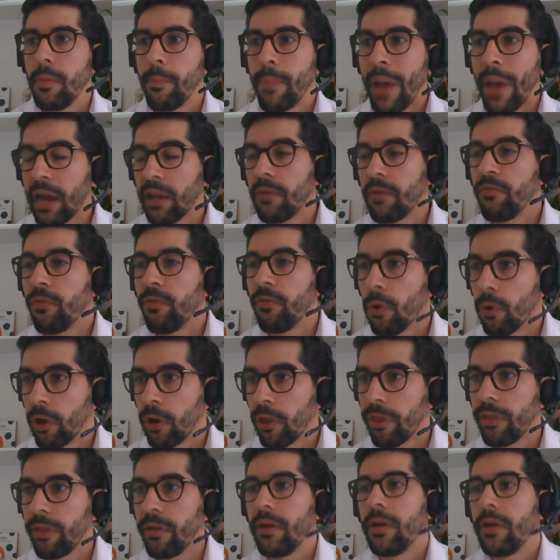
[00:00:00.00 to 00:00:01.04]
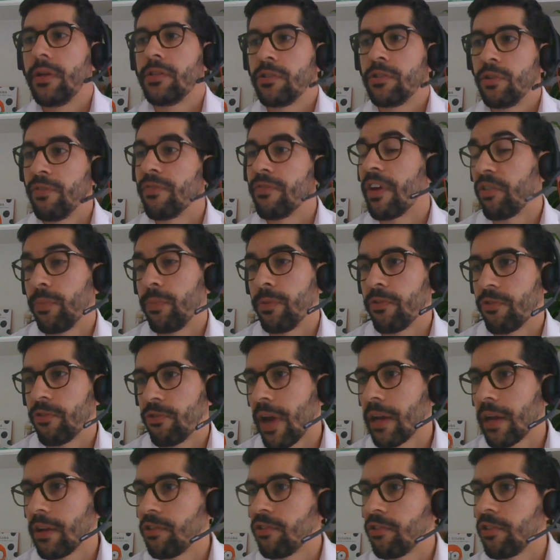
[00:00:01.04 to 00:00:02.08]
back and forth to investment
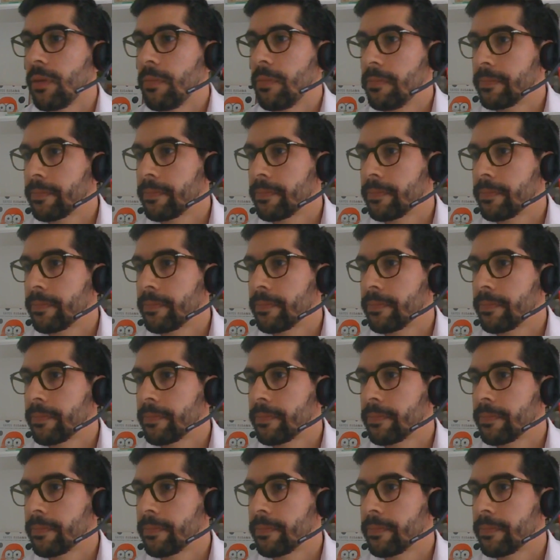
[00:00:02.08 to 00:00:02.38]
strategy.